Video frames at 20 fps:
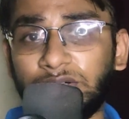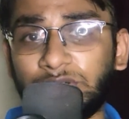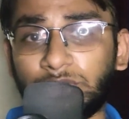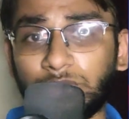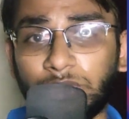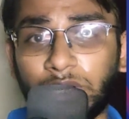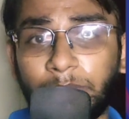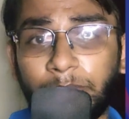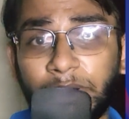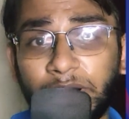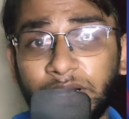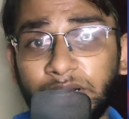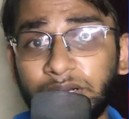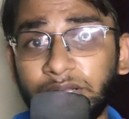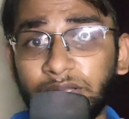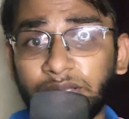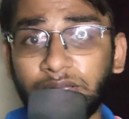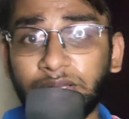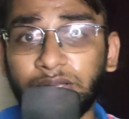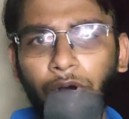tournament.
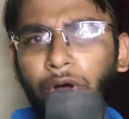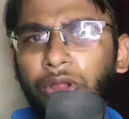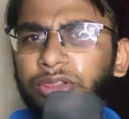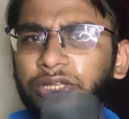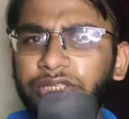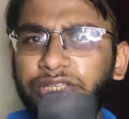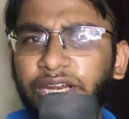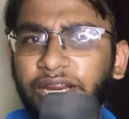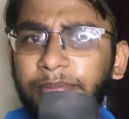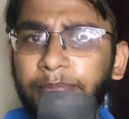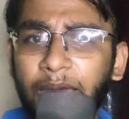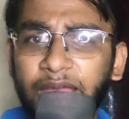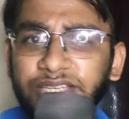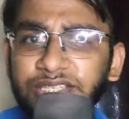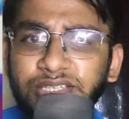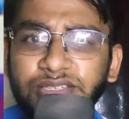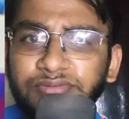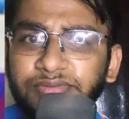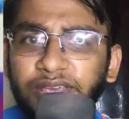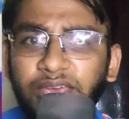All the 3
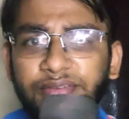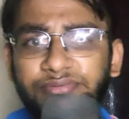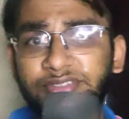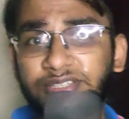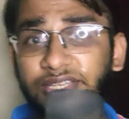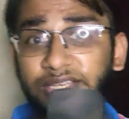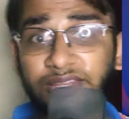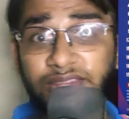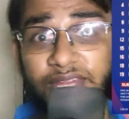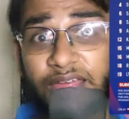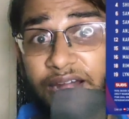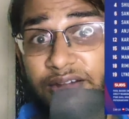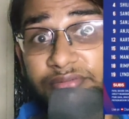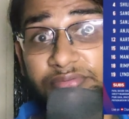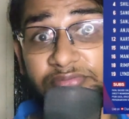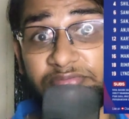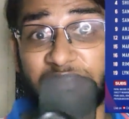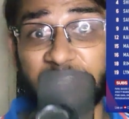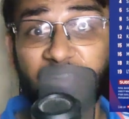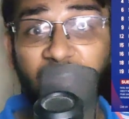matches we have seen that
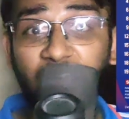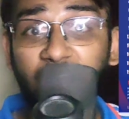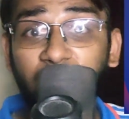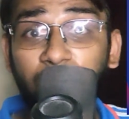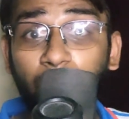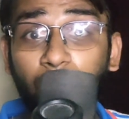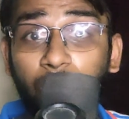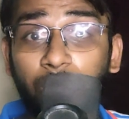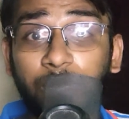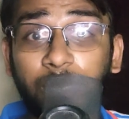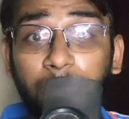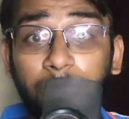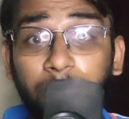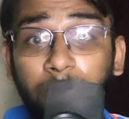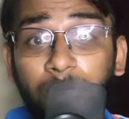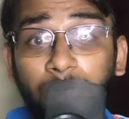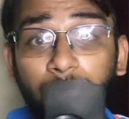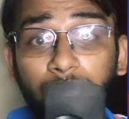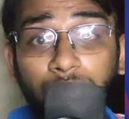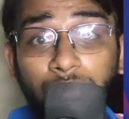we are not
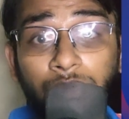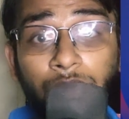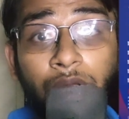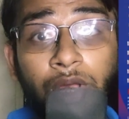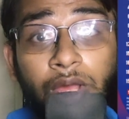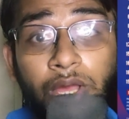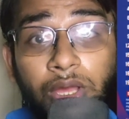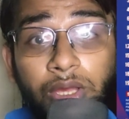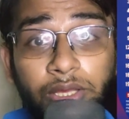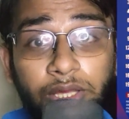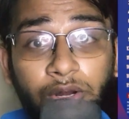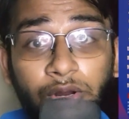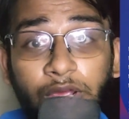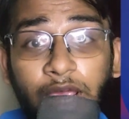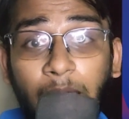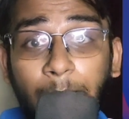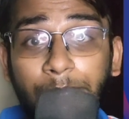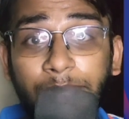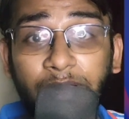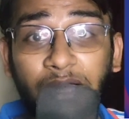able to
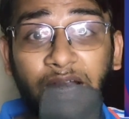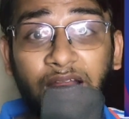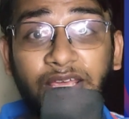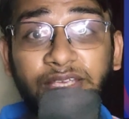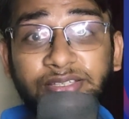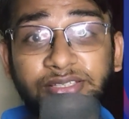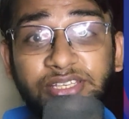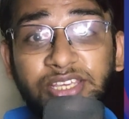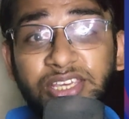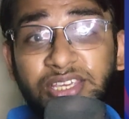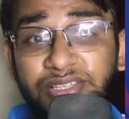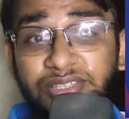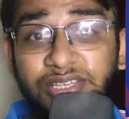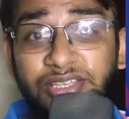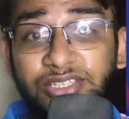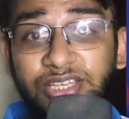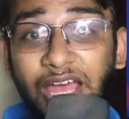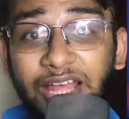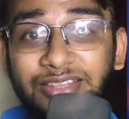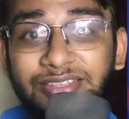capitalize
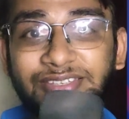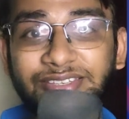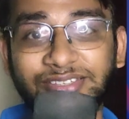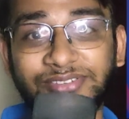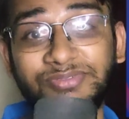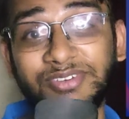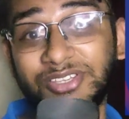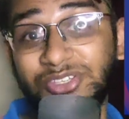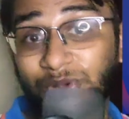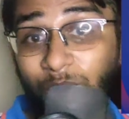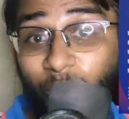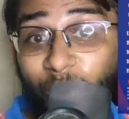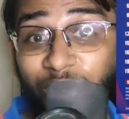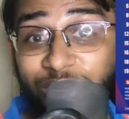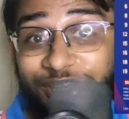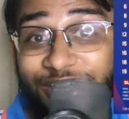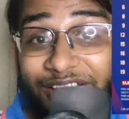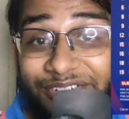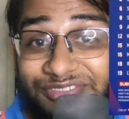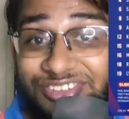easy chances. We
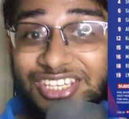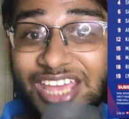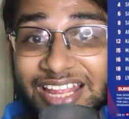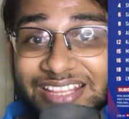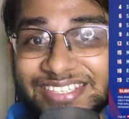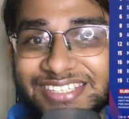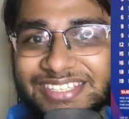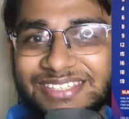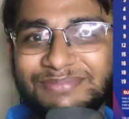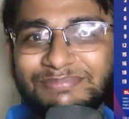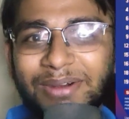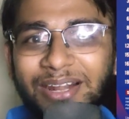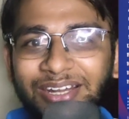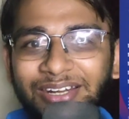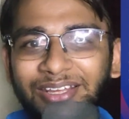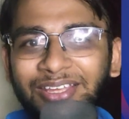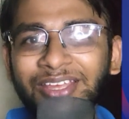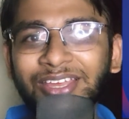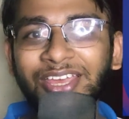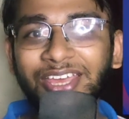score tough chances,
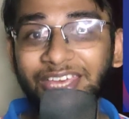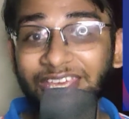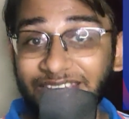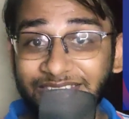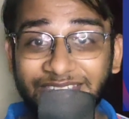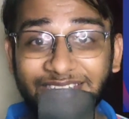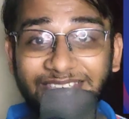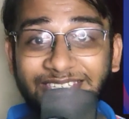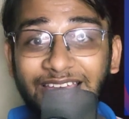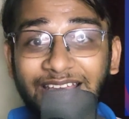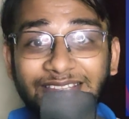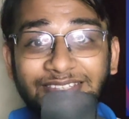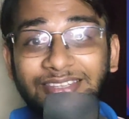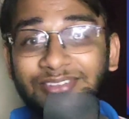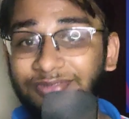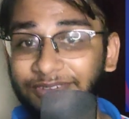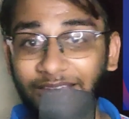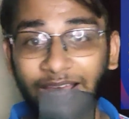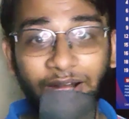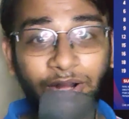but easy
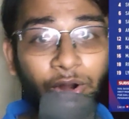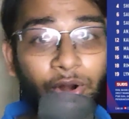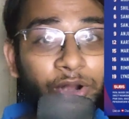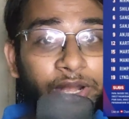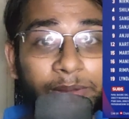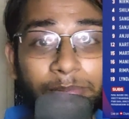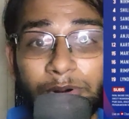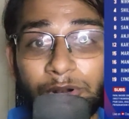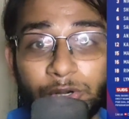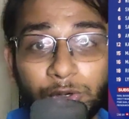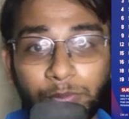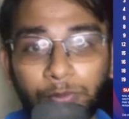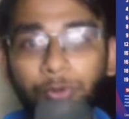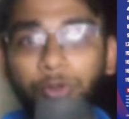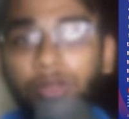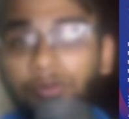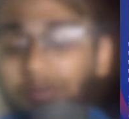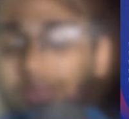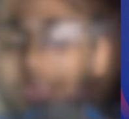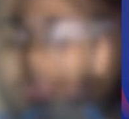chances we are not able to
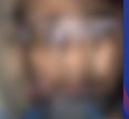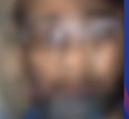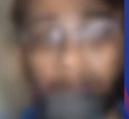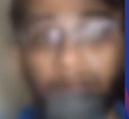put away,